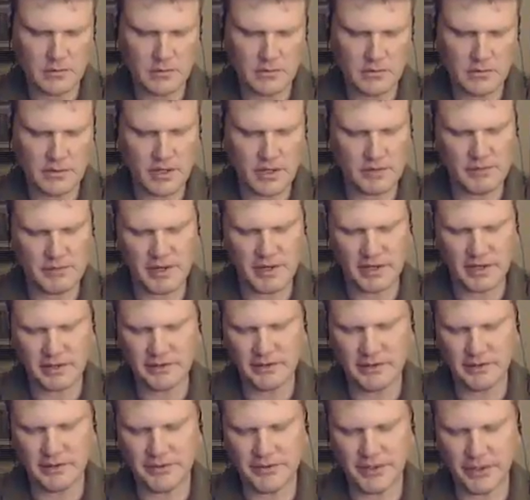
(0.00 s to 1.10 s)
They're making
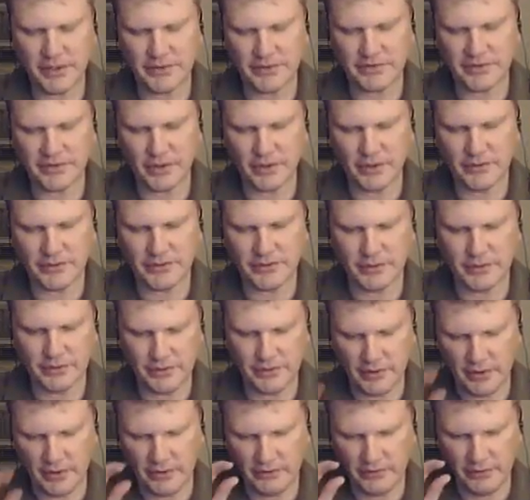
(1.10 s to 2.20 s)
themselves known to you.
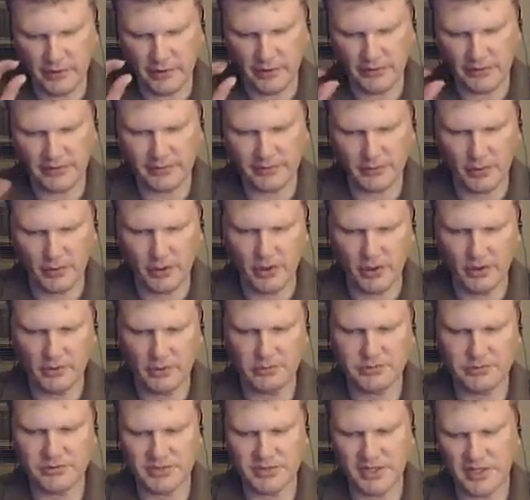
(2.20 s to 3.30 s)
They're very small
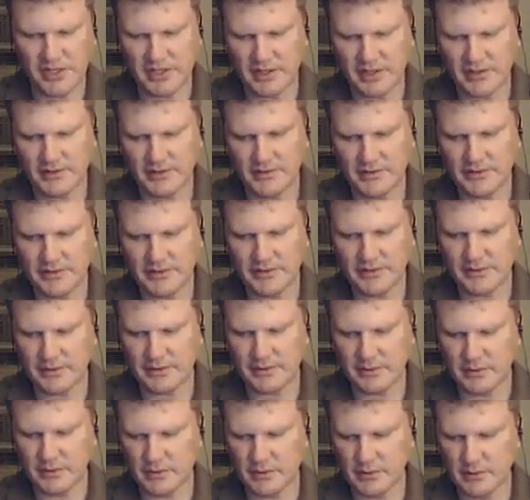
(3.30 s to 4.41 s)
Palladians
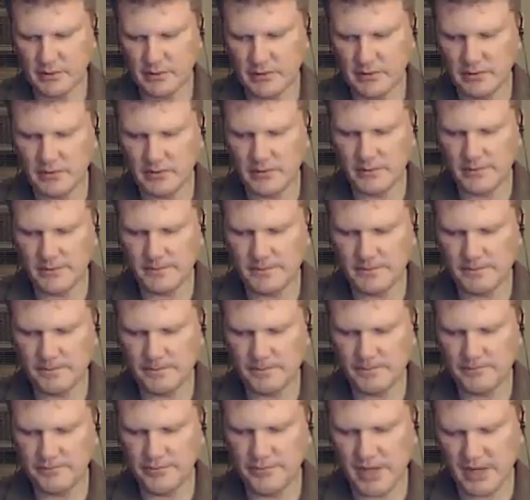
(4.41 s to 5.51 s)

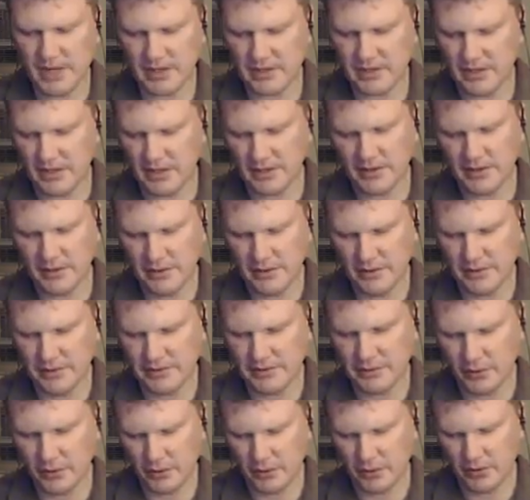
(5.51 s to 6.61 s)
that connect to this
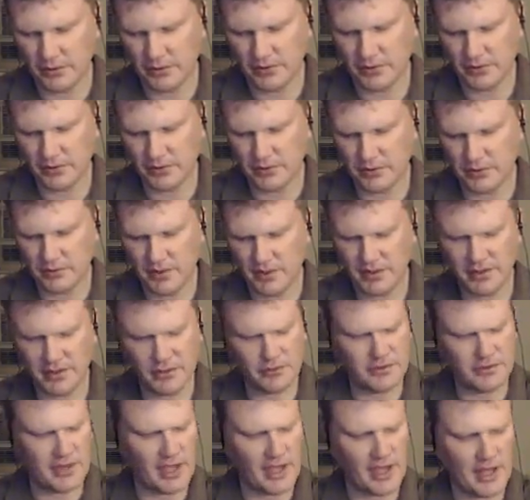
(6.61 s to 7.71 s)
Earth. They deal with
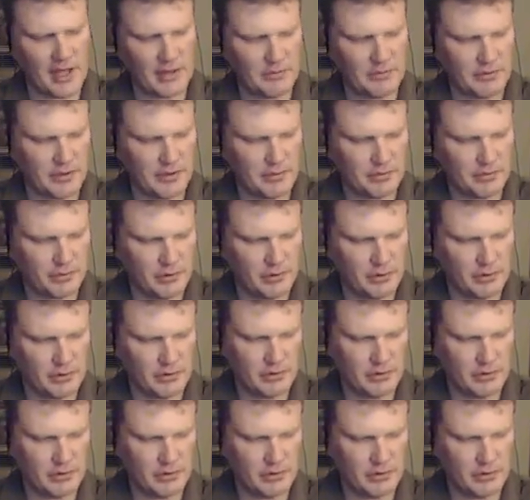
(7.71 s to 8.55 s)
the ant people.